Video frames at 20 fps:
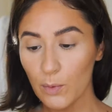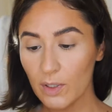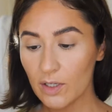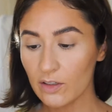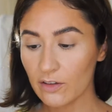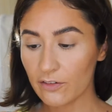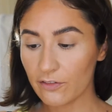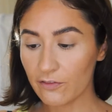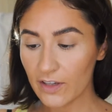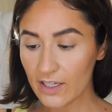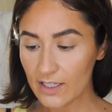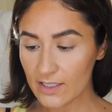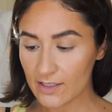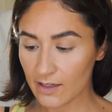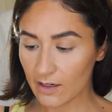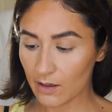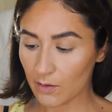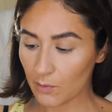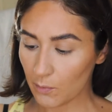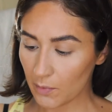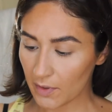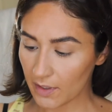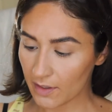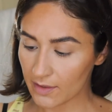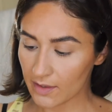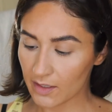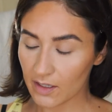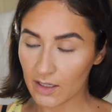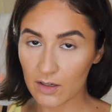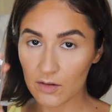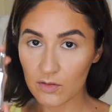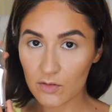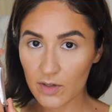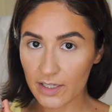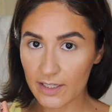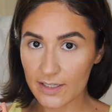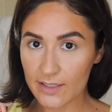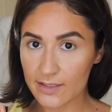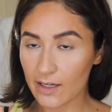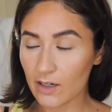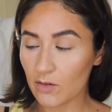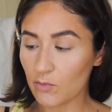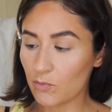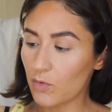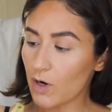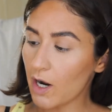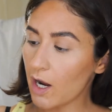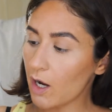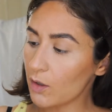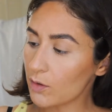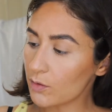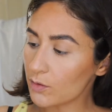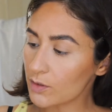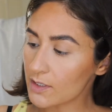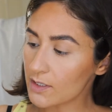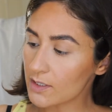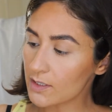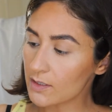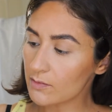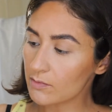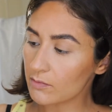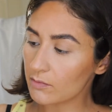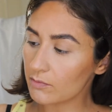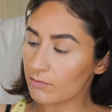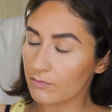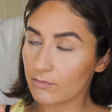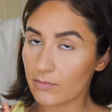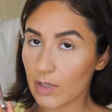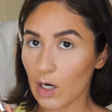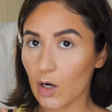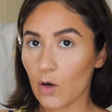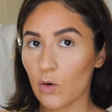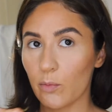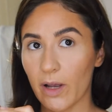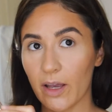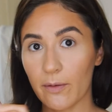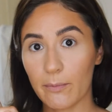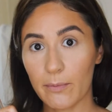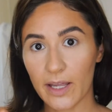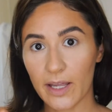we're gonna fix them with a Ready Set Brow by